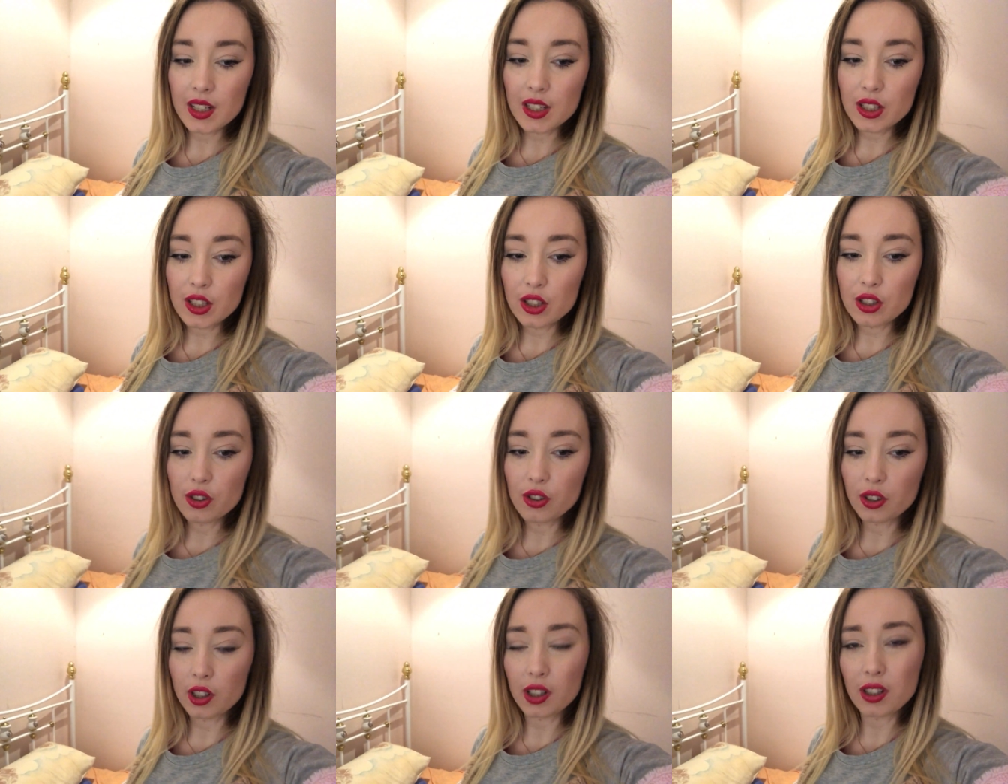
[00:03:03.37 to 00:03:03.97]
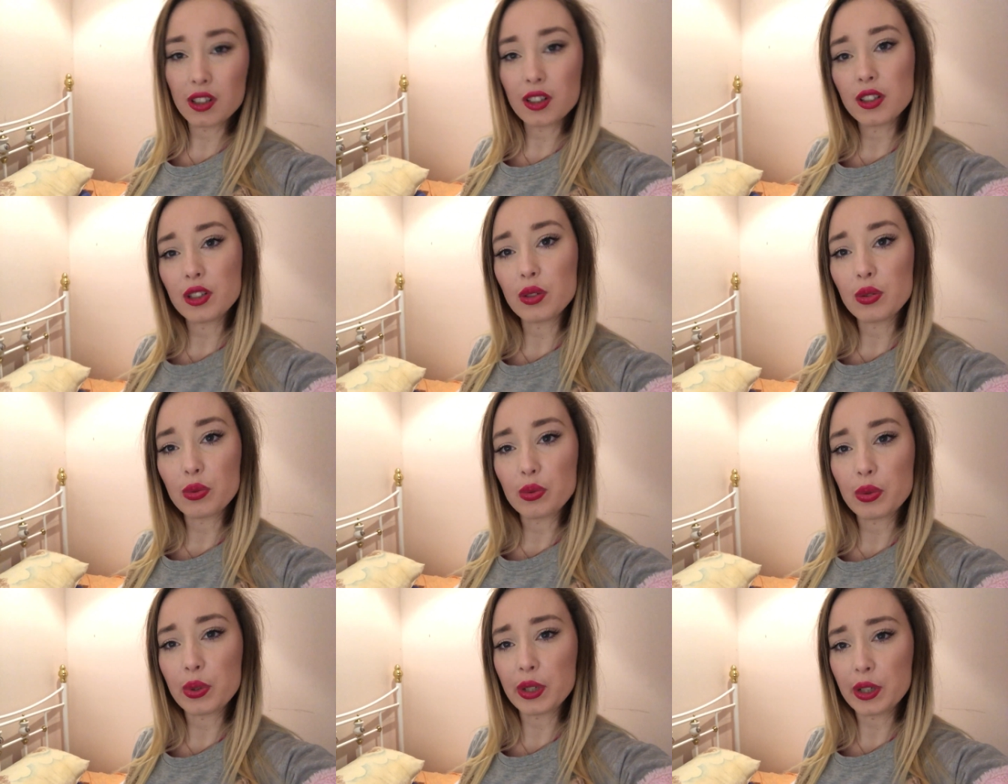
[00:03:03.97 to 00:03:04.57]
Struggle
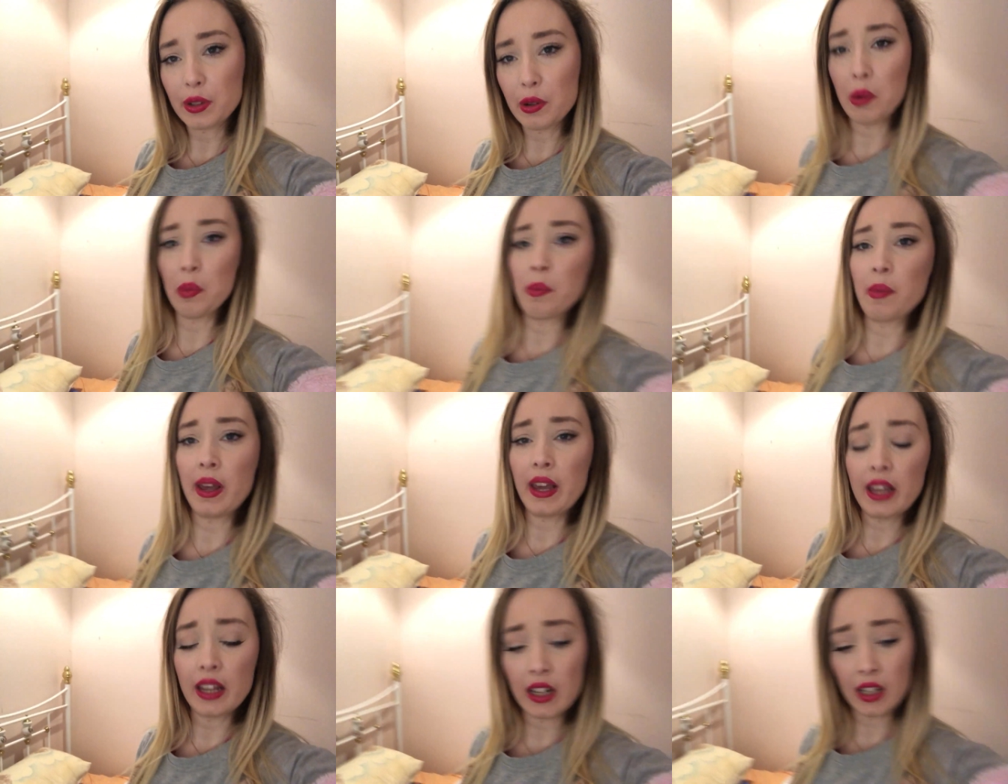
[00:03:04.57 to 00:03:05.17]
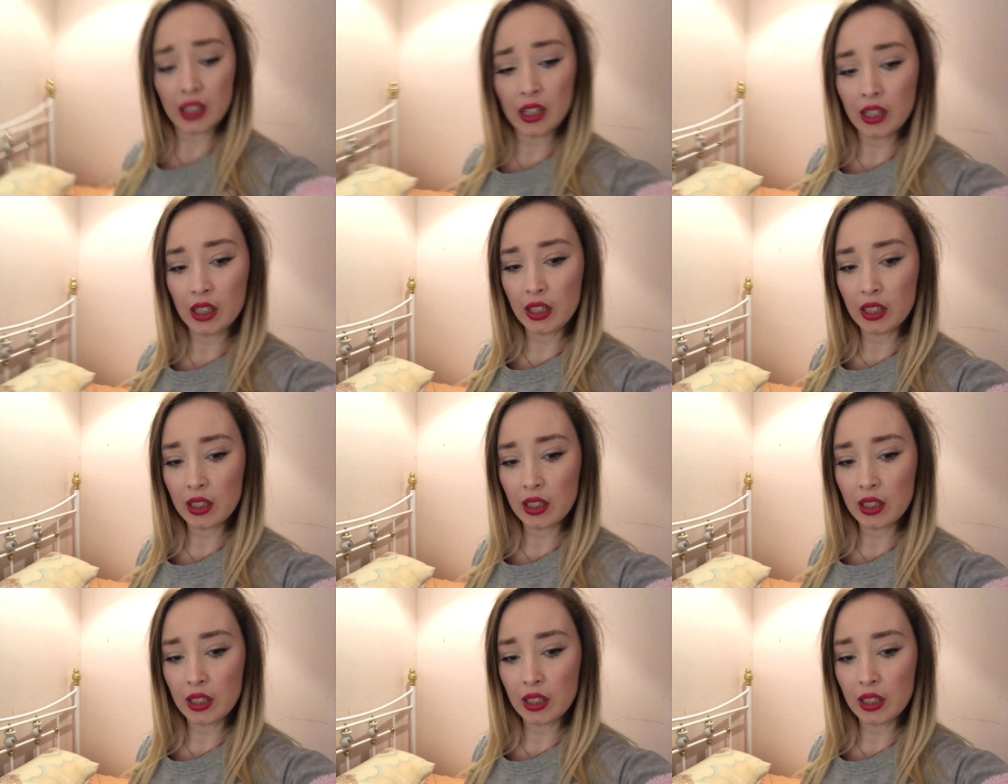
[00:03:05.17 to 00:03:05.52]
is real, man.